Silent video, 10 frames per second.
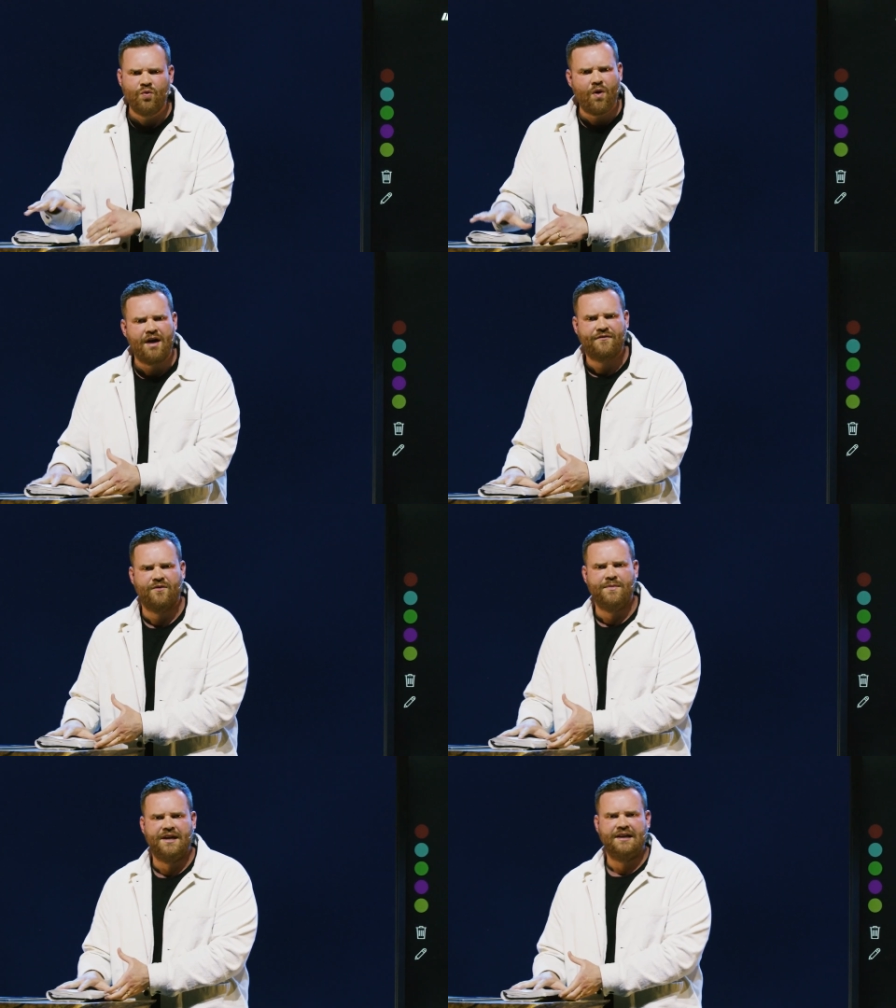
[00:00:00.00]
want
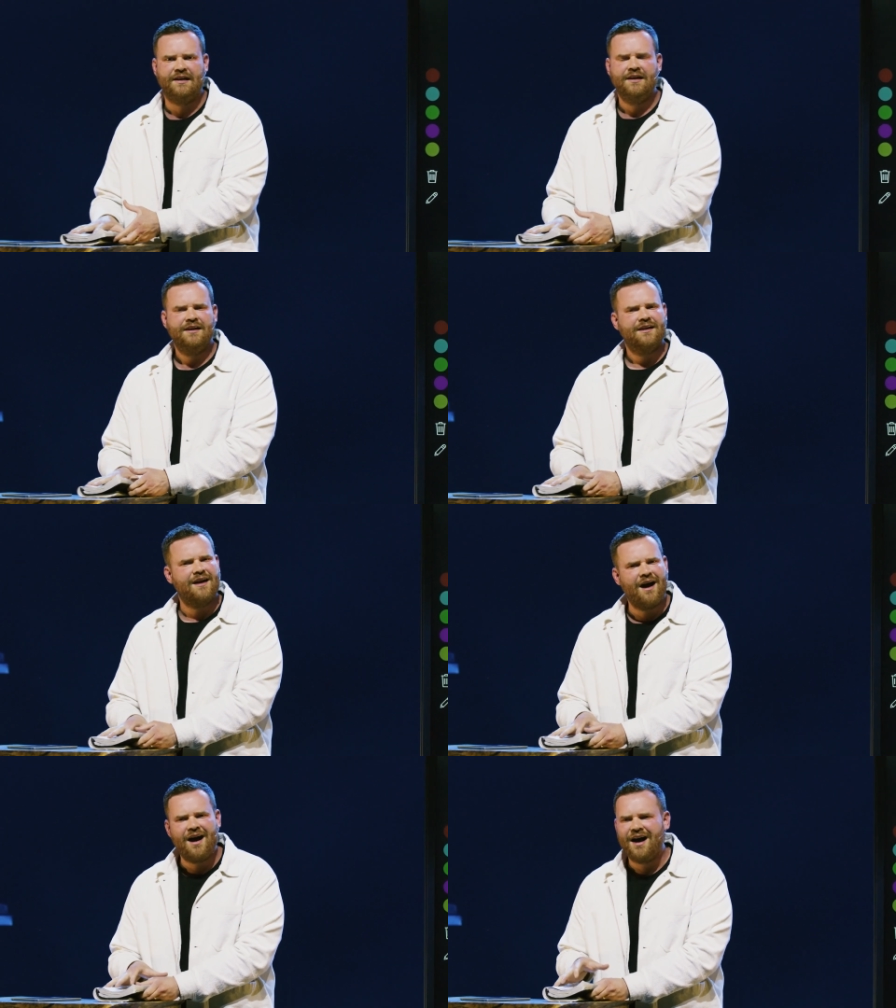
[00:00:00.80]
from me.
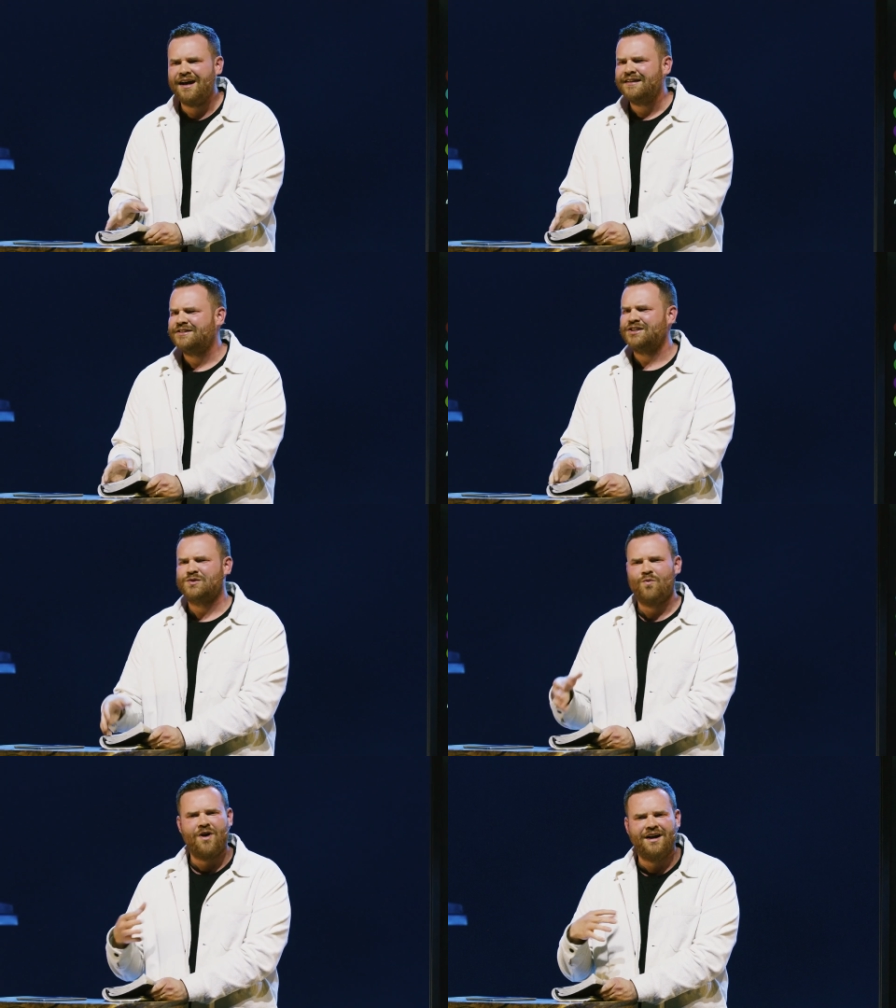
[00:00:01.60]
God
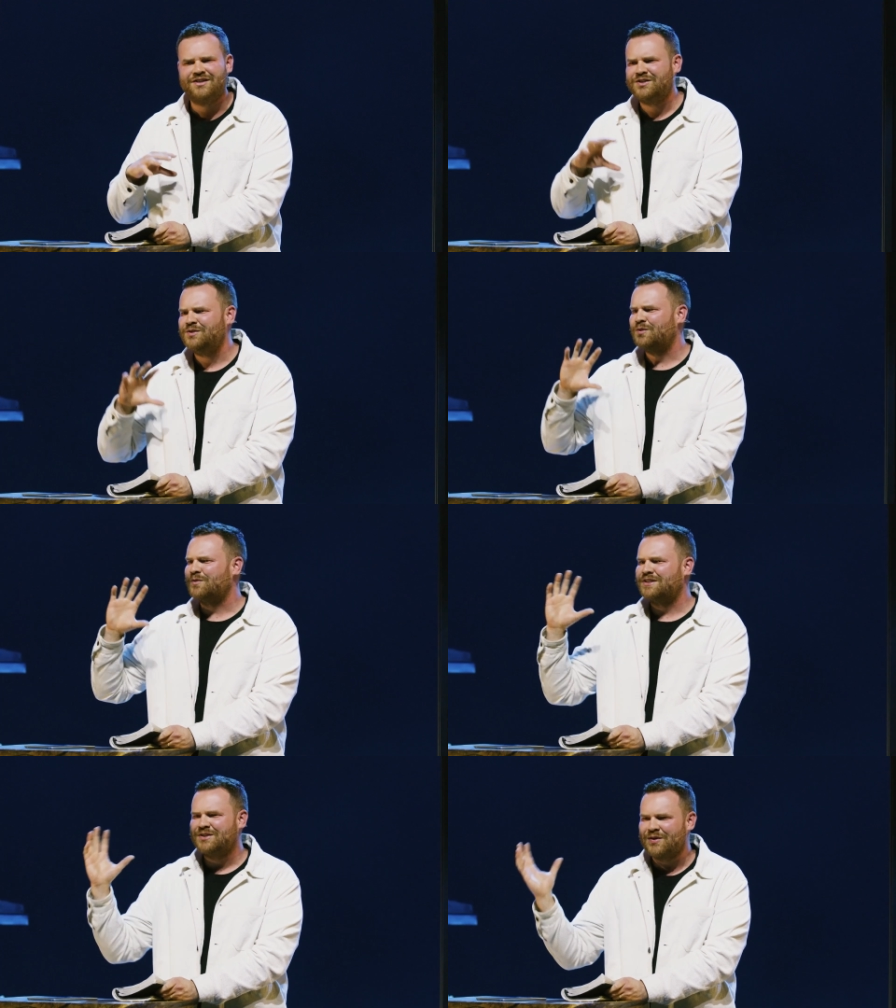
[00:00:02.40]
just wants you to
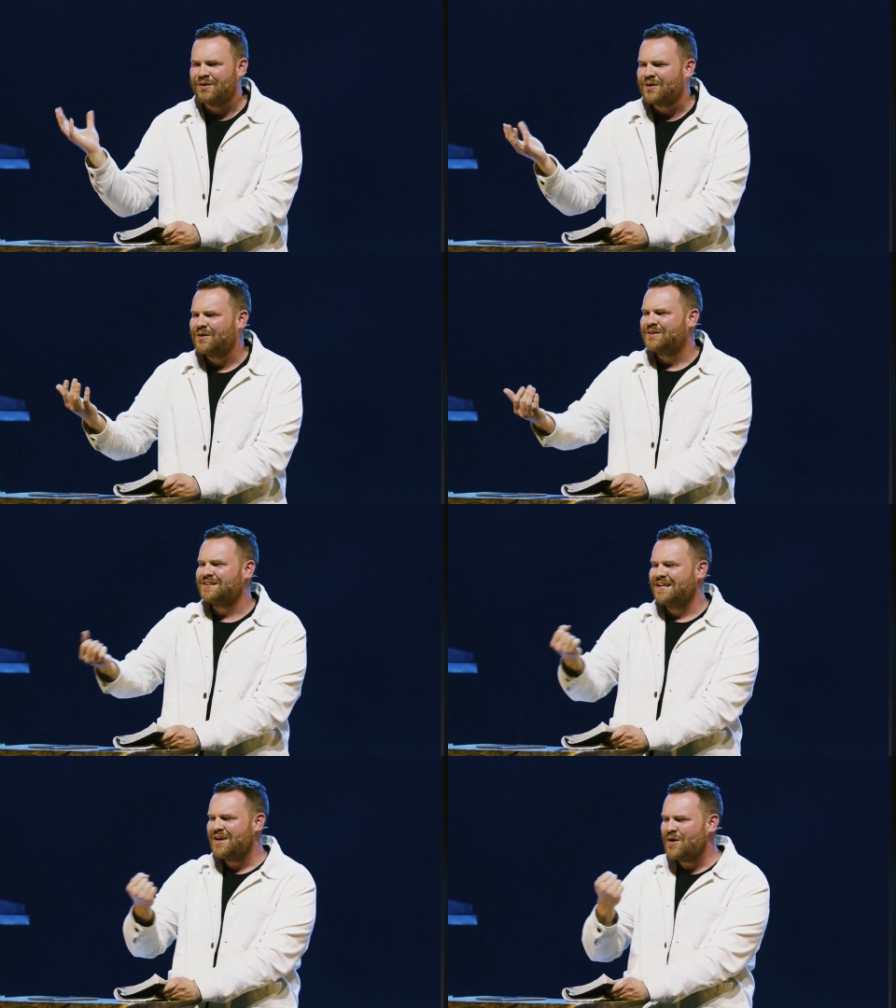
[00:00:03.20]
return
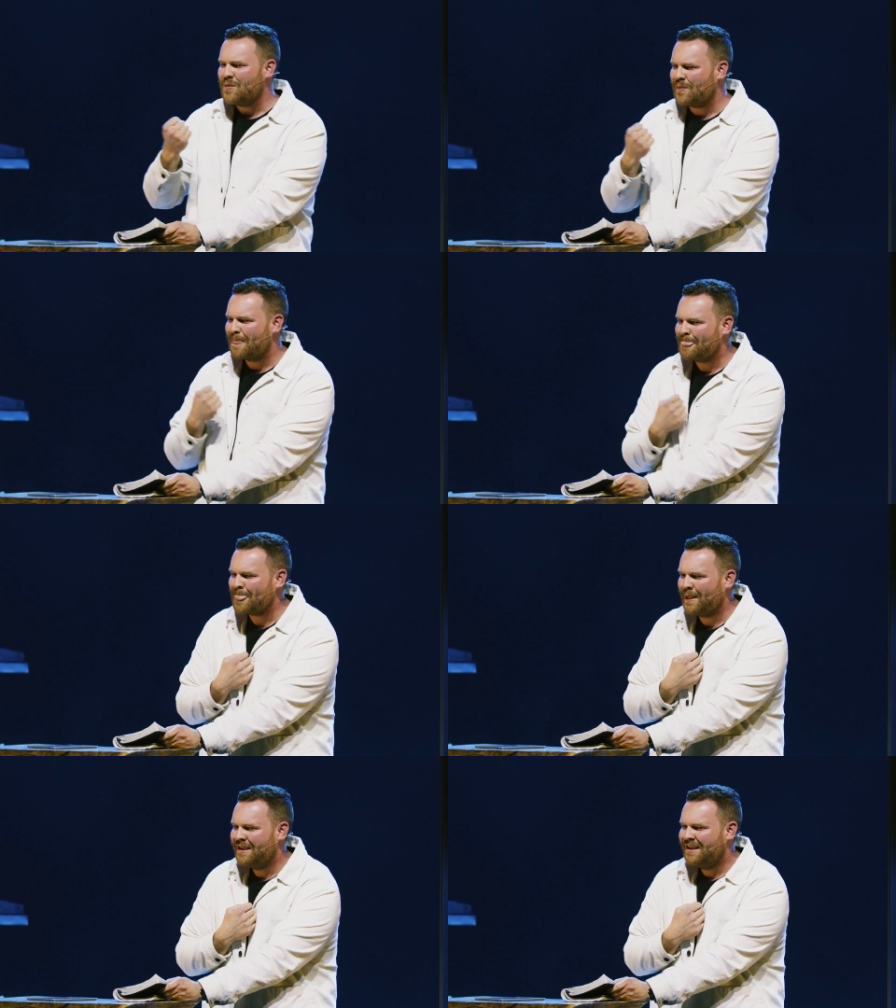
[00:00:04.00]
to him.
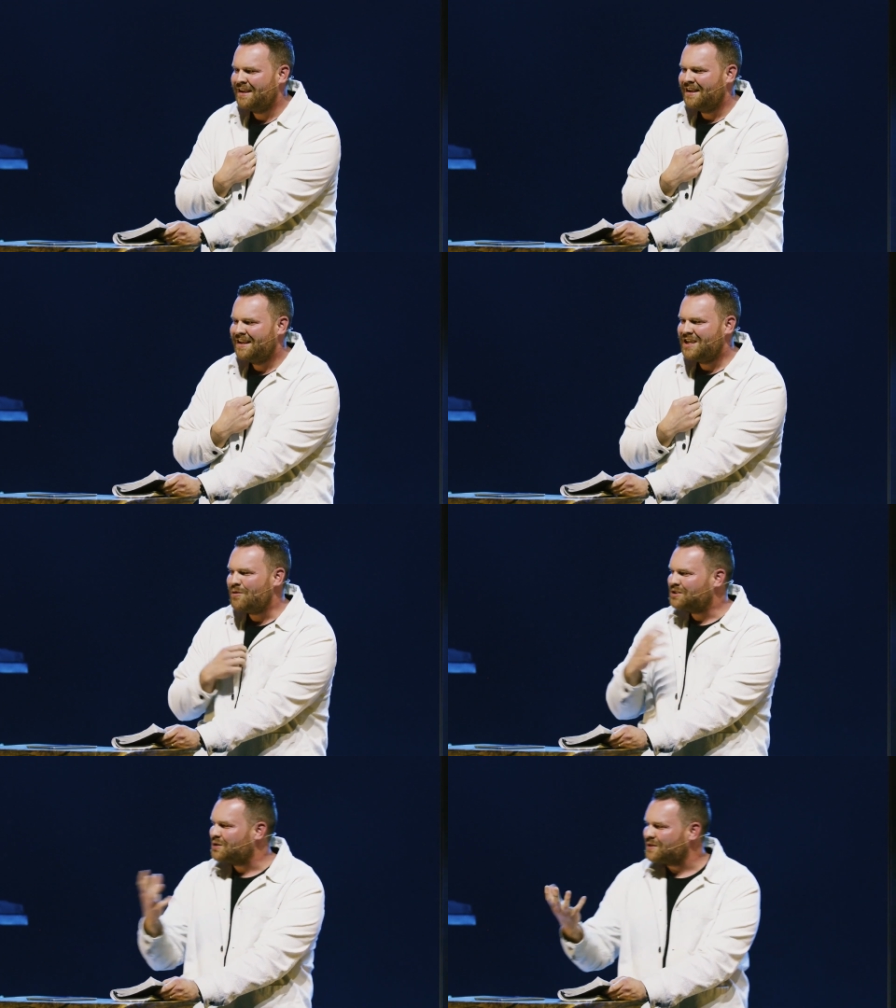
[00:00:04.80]
He wants you to